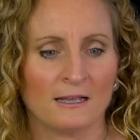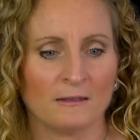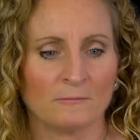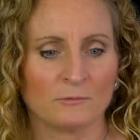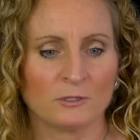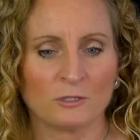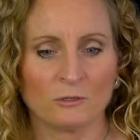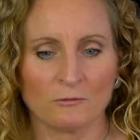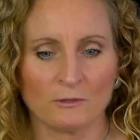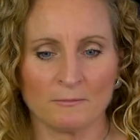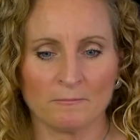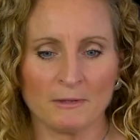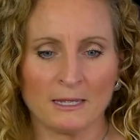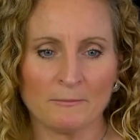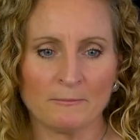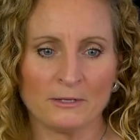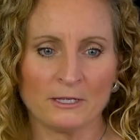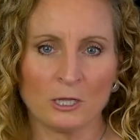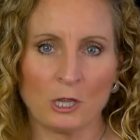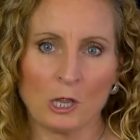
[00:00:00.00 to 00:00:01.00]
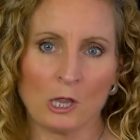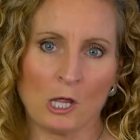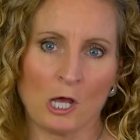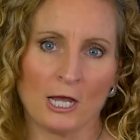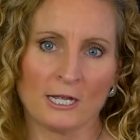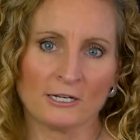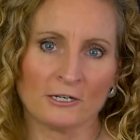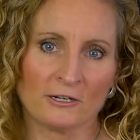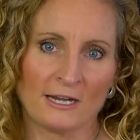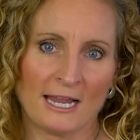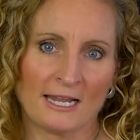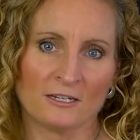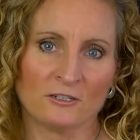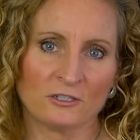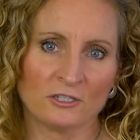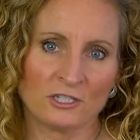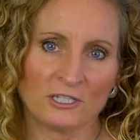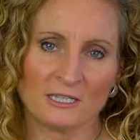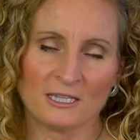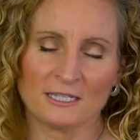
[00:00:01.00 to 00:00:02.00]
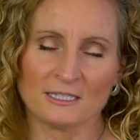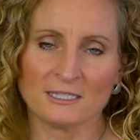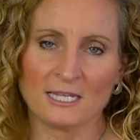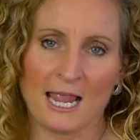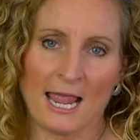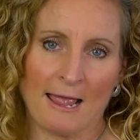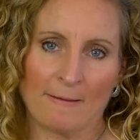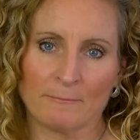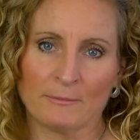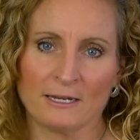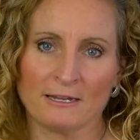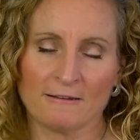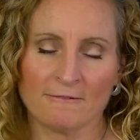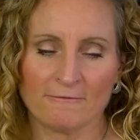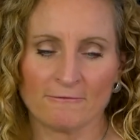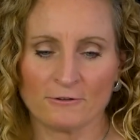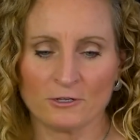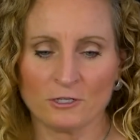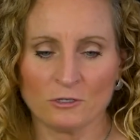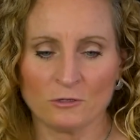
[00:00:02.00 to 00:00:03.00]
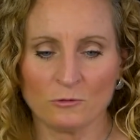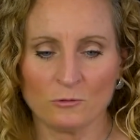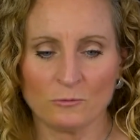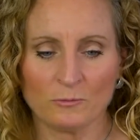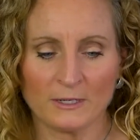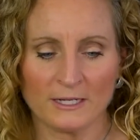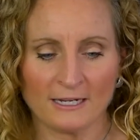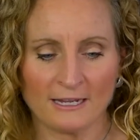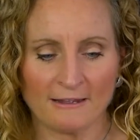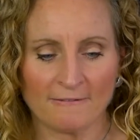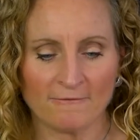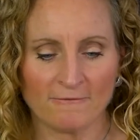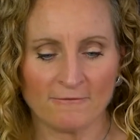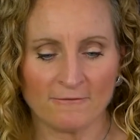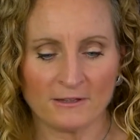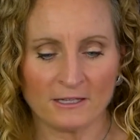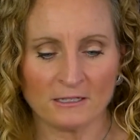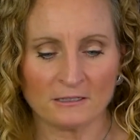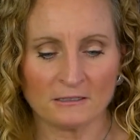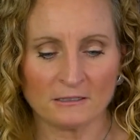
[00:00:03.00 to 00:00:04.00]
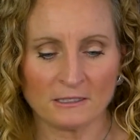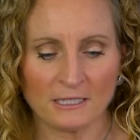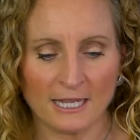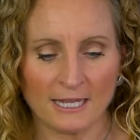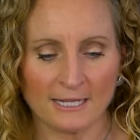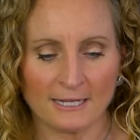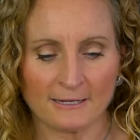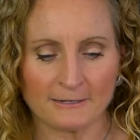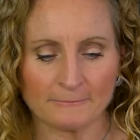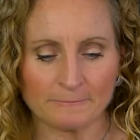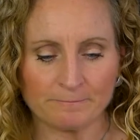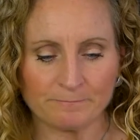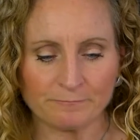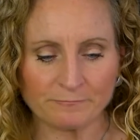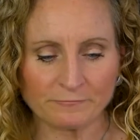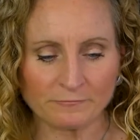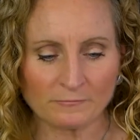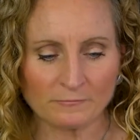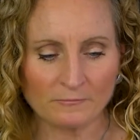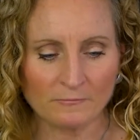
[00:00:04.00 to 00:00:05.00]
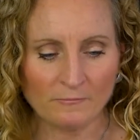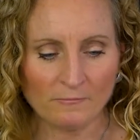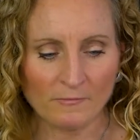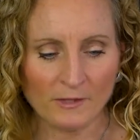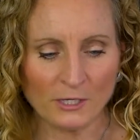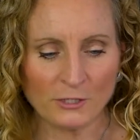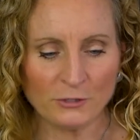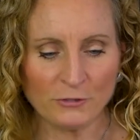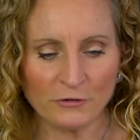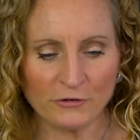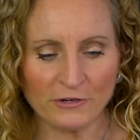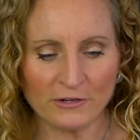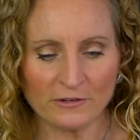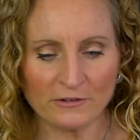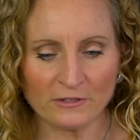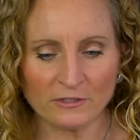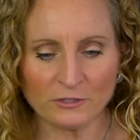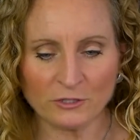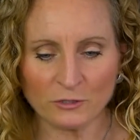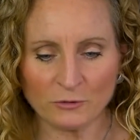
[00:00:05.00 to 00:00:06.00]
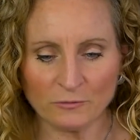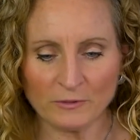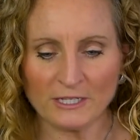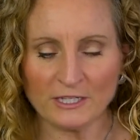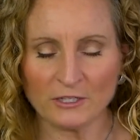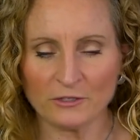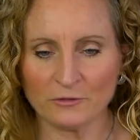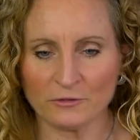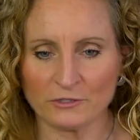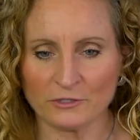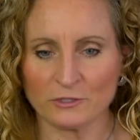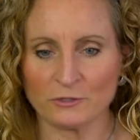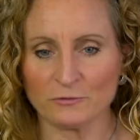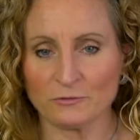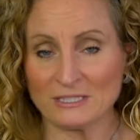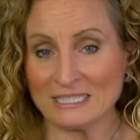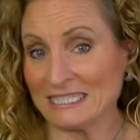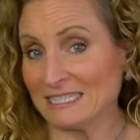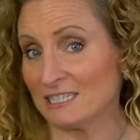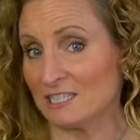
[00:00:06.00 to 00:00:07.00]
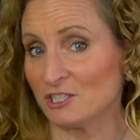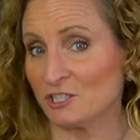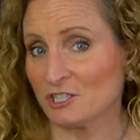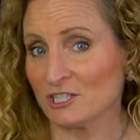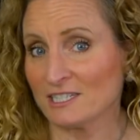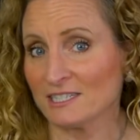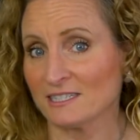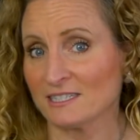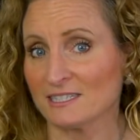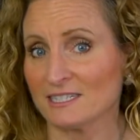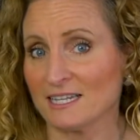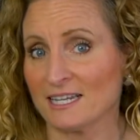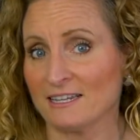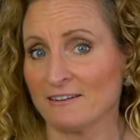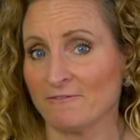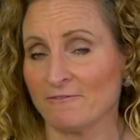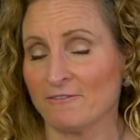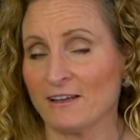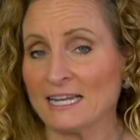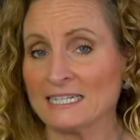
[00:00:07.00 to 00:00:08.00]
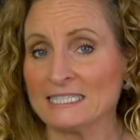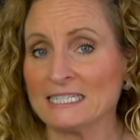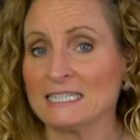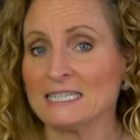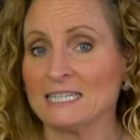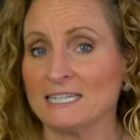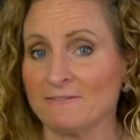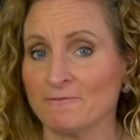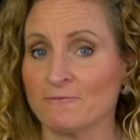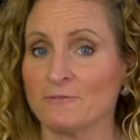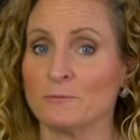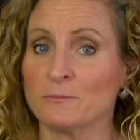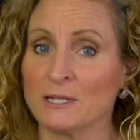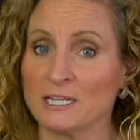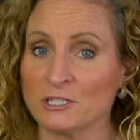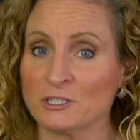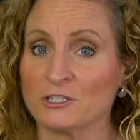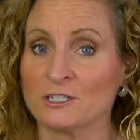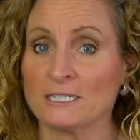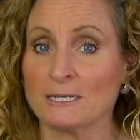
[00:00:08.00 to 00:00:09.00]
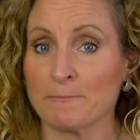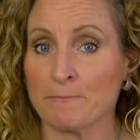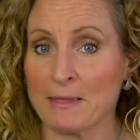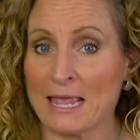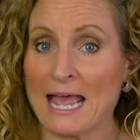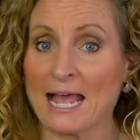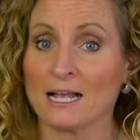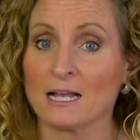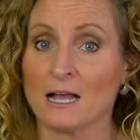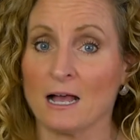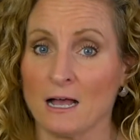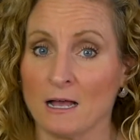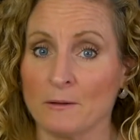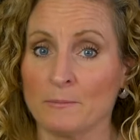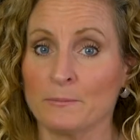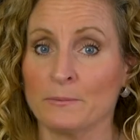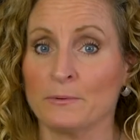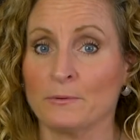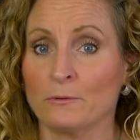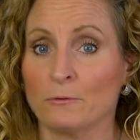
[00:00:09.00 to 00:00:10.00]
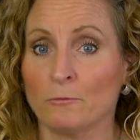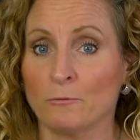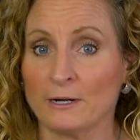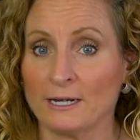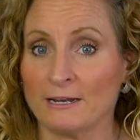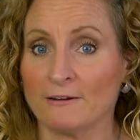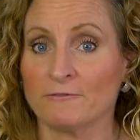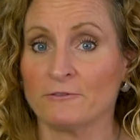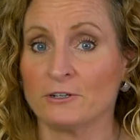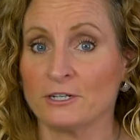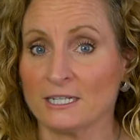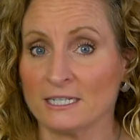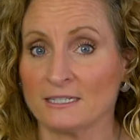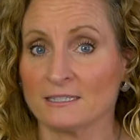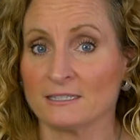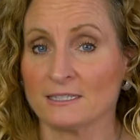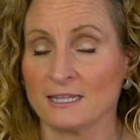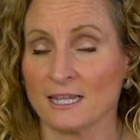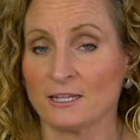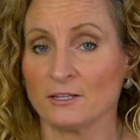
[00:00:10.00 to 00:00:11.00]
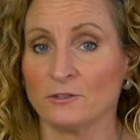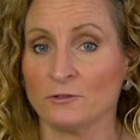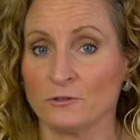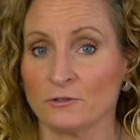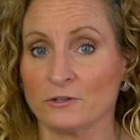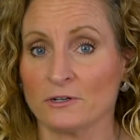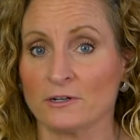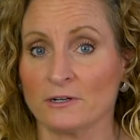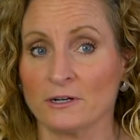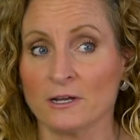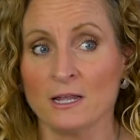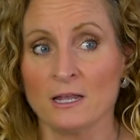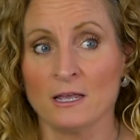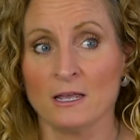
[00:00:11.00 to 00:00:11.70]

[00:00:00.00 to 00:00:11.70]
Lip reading: So it may be a longer energy that's happening for you, but I feel like you're doing your due diligence and finding the information to back up whatever it is that you're